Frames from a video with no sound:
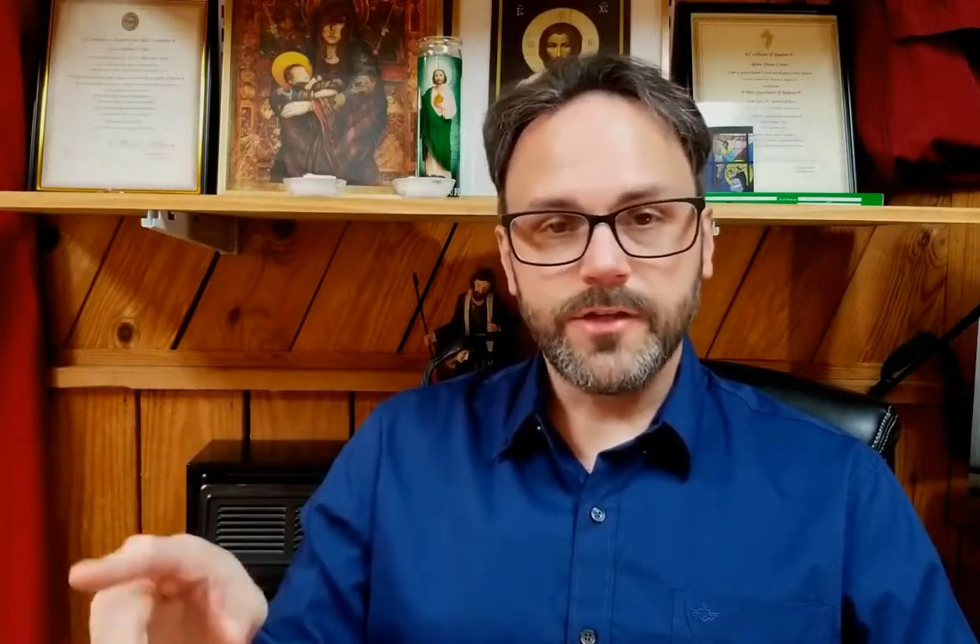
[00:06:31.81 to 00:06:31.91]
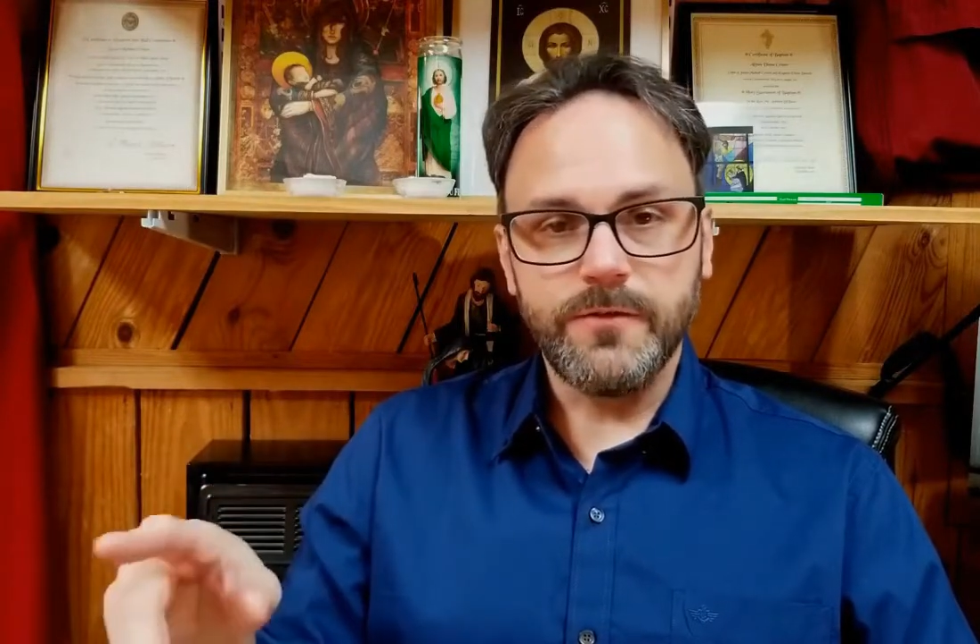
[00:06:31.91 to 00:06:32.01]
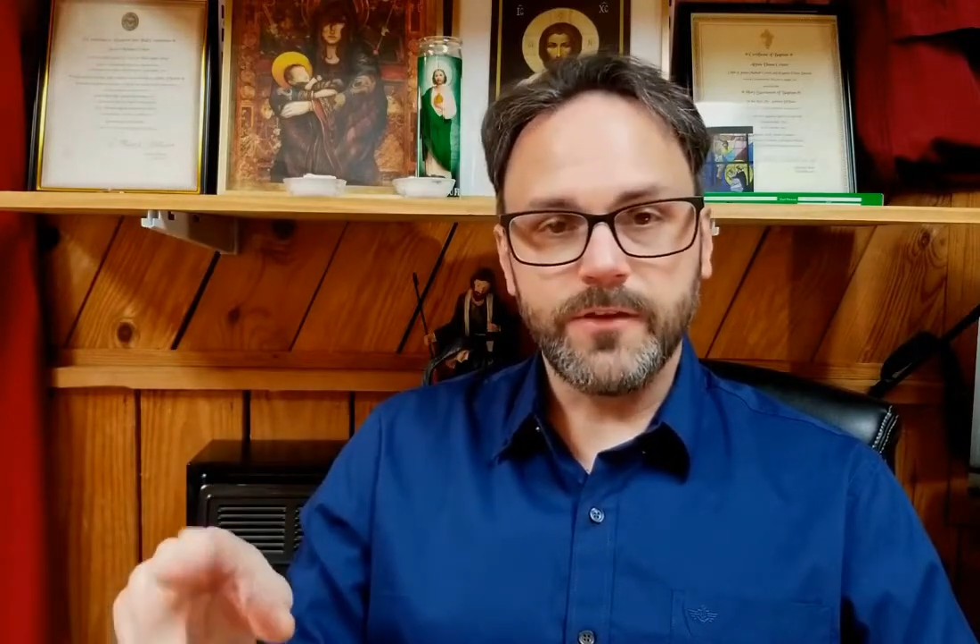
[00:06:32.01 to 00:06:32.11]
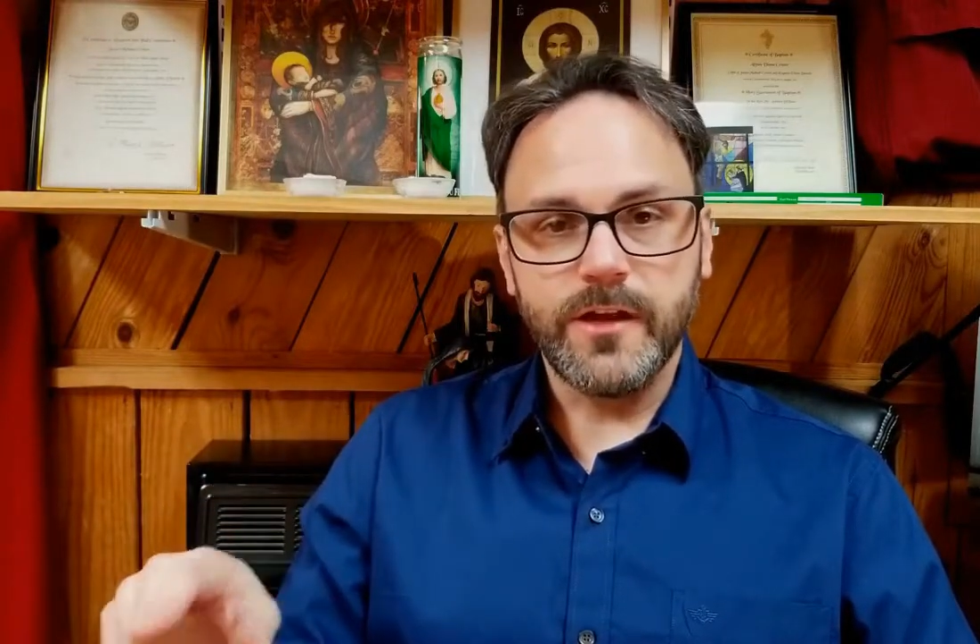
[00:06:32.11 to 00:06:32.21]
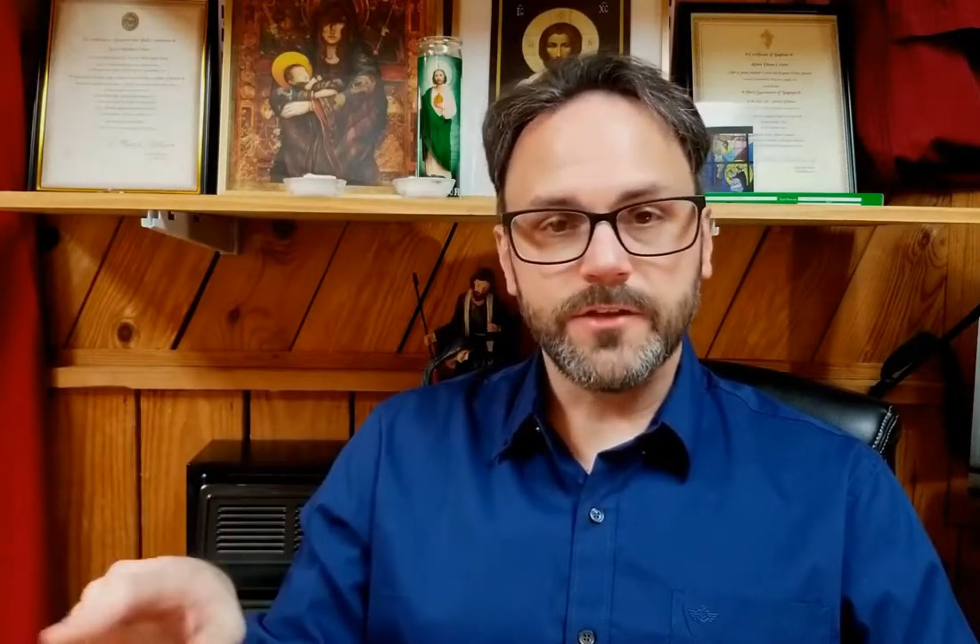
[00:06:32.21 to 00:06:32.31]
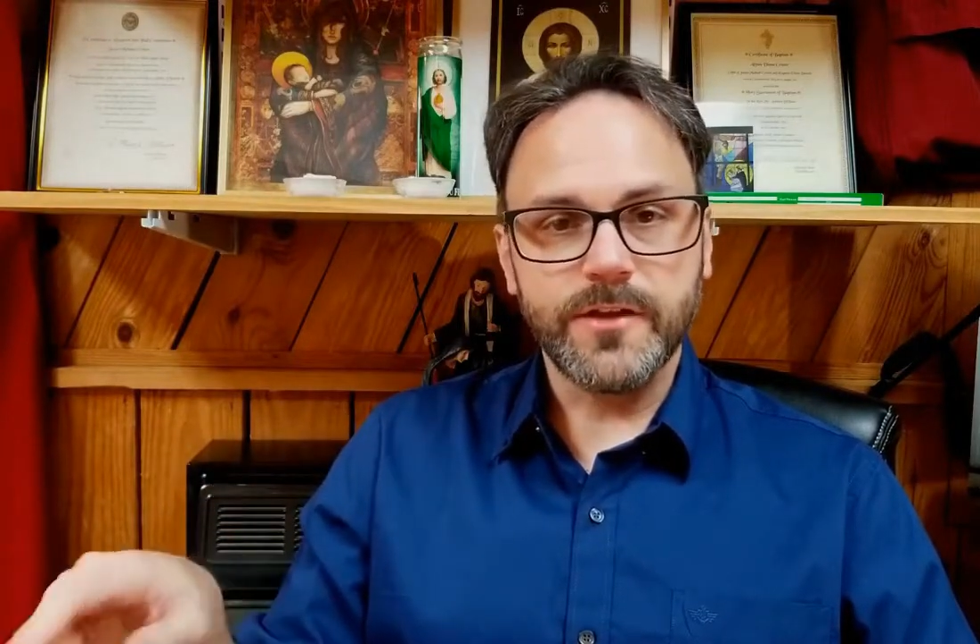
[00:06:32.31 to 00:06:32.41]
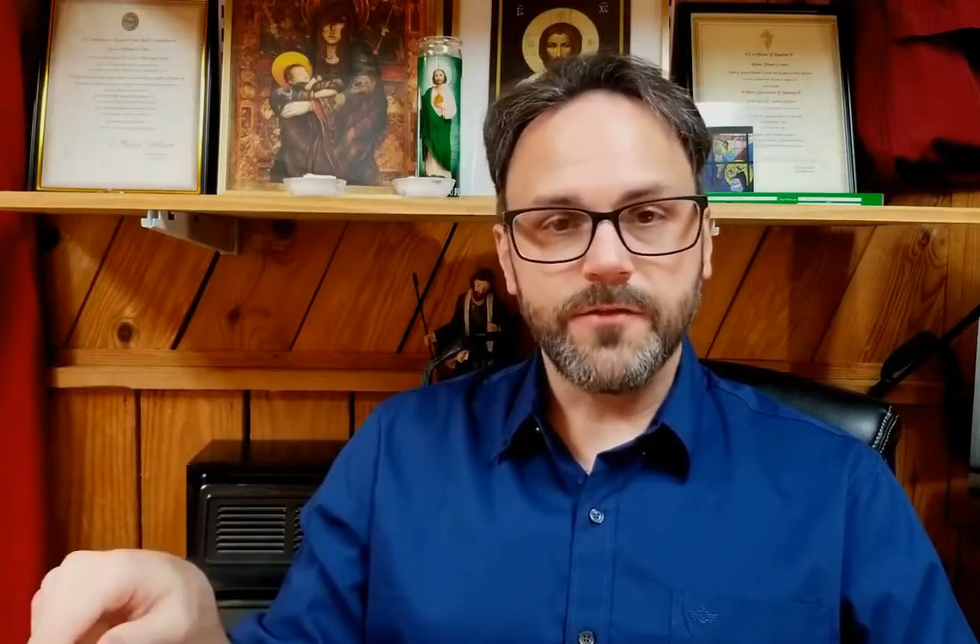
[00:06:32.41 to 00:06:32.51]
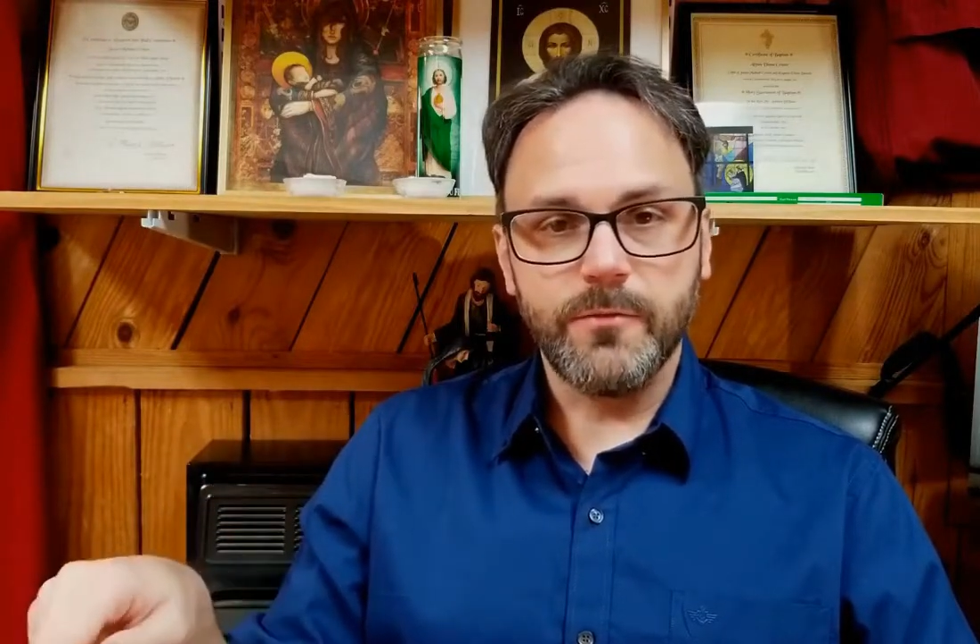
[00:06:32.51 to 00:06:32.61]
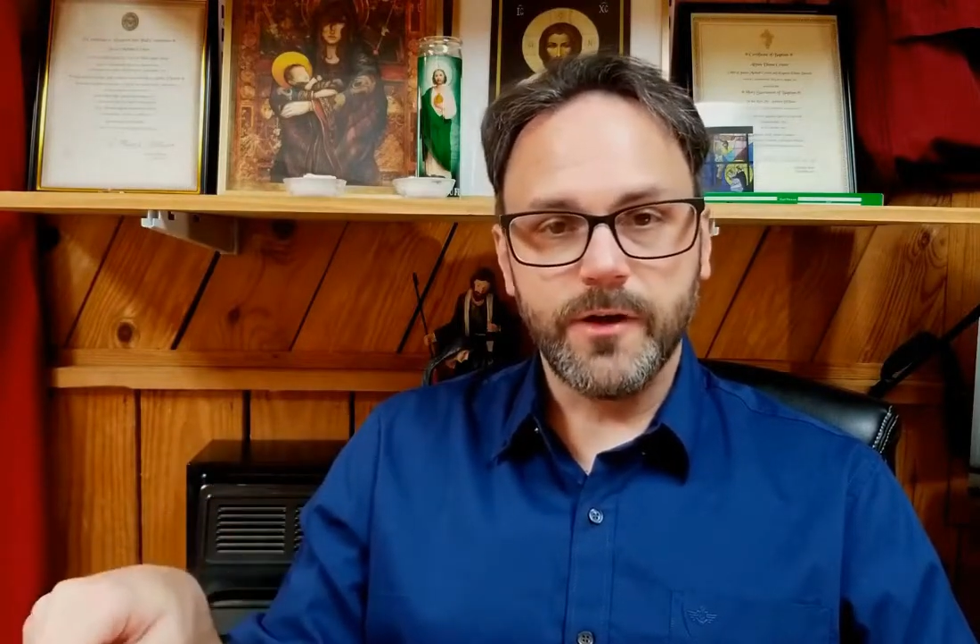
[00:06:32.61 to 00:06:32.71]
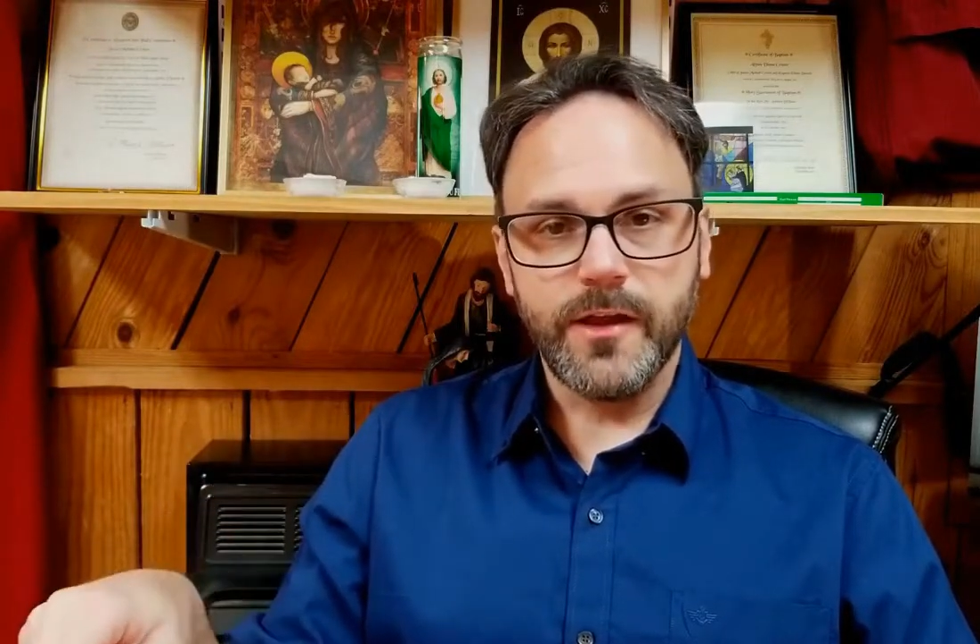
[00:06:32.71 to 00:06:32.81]
She even tells
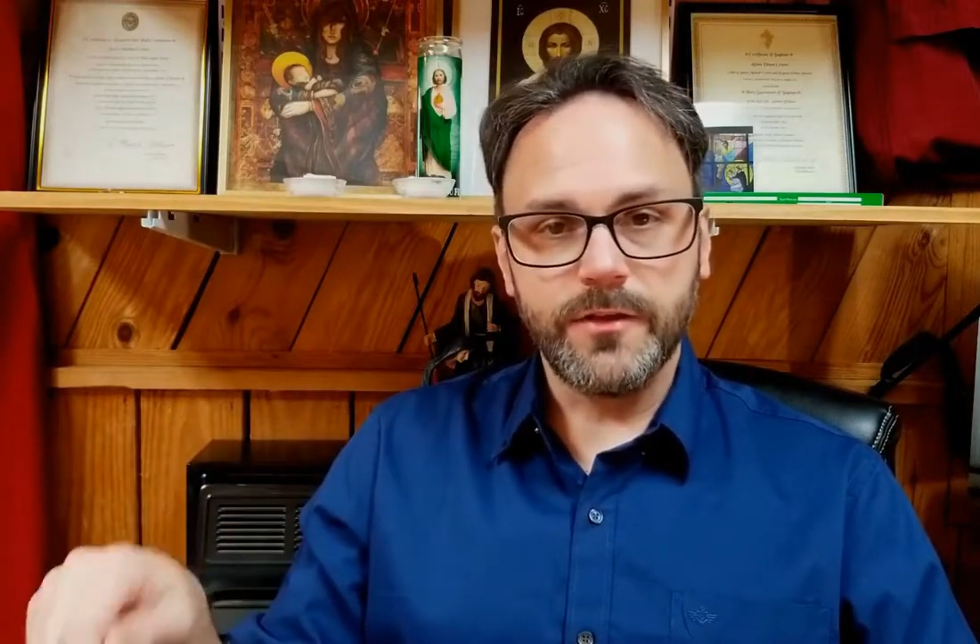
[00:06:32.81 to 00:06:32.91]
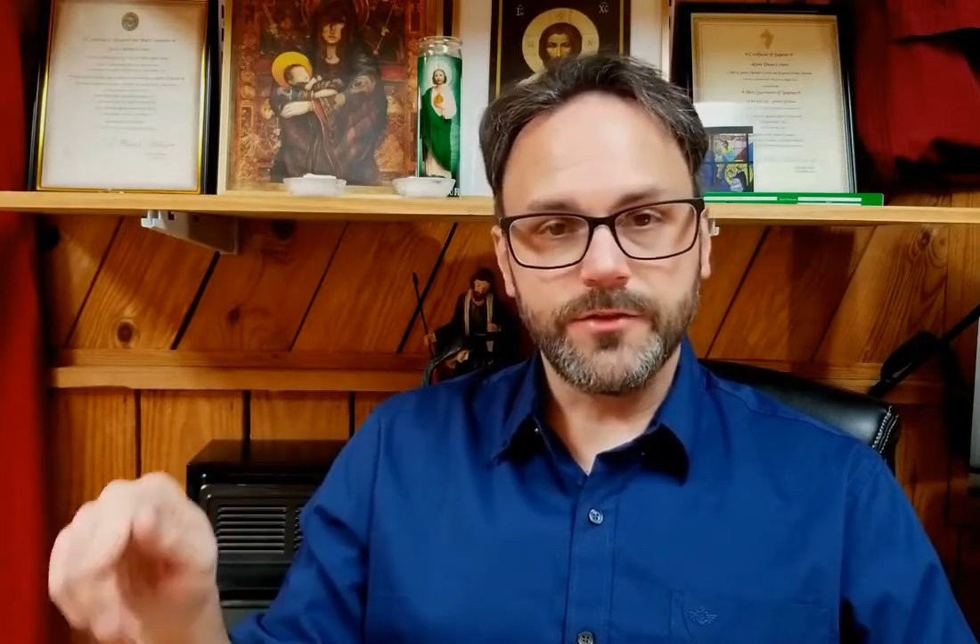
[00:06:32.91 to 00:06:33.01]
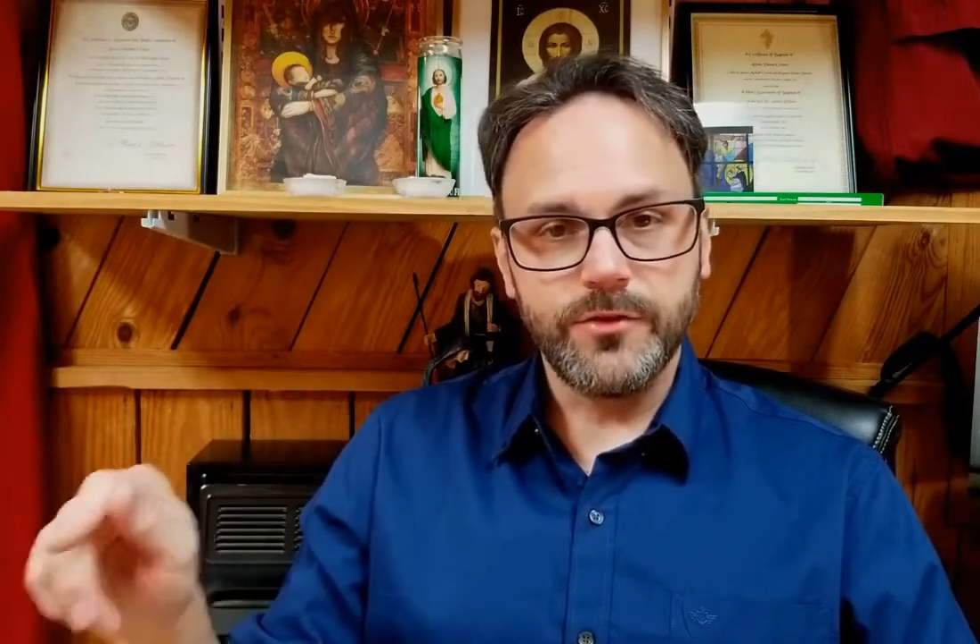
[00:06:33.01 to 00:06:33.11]
everyone else,